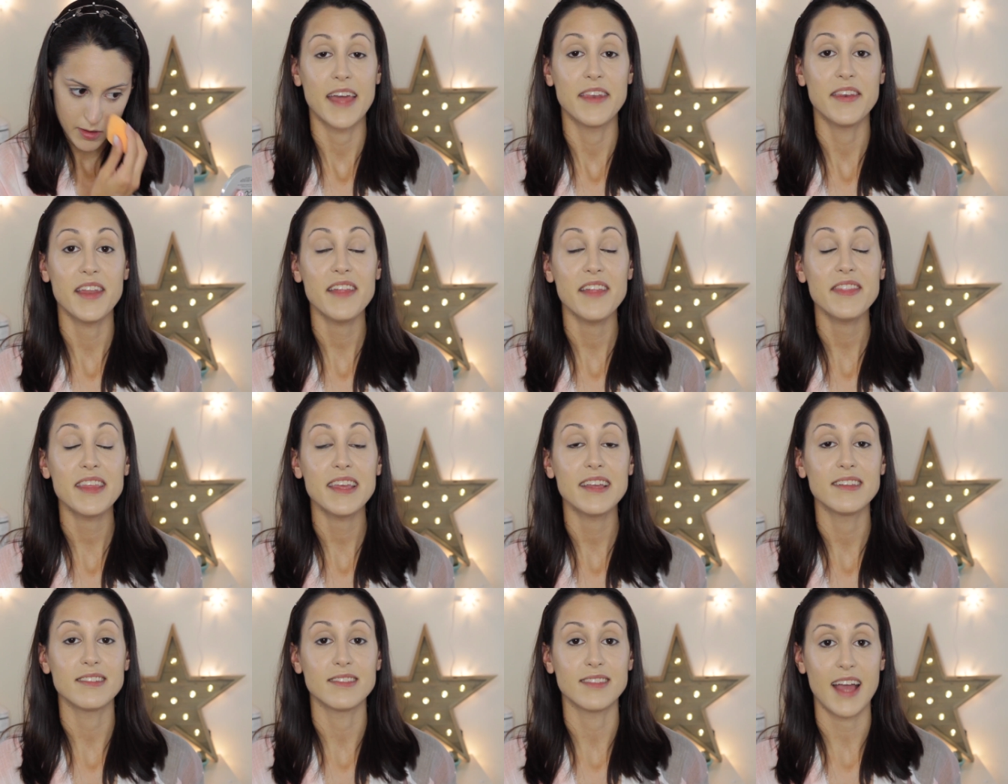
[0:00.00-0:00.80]
And then
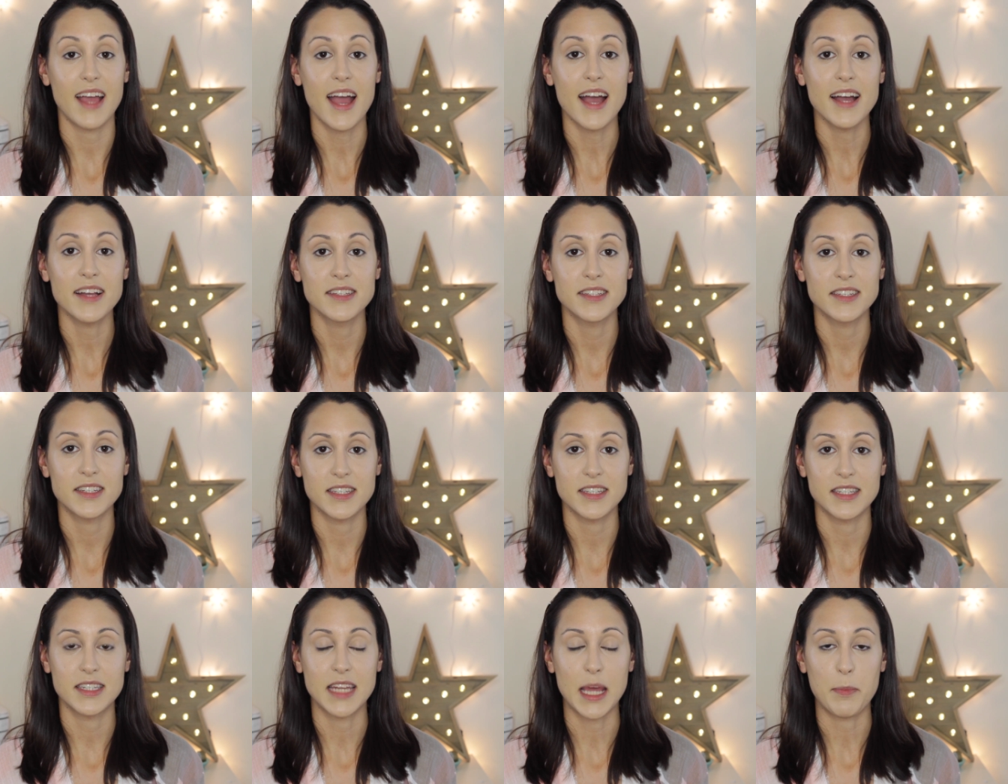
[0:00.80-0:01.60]
the last
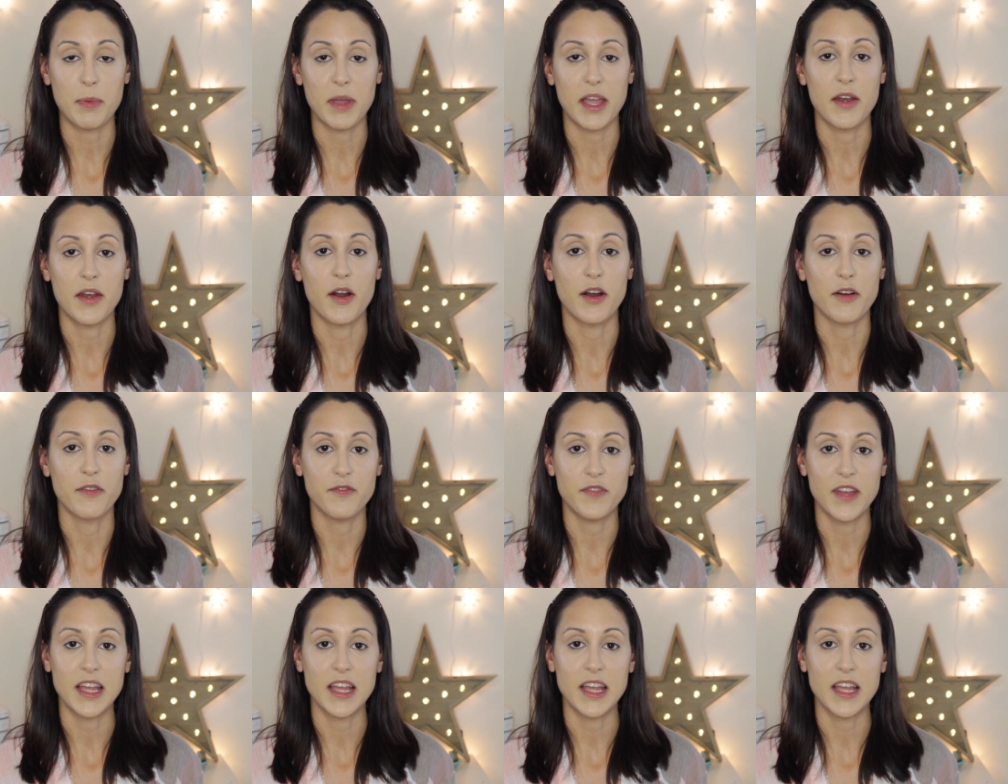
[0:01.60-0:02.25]
step in our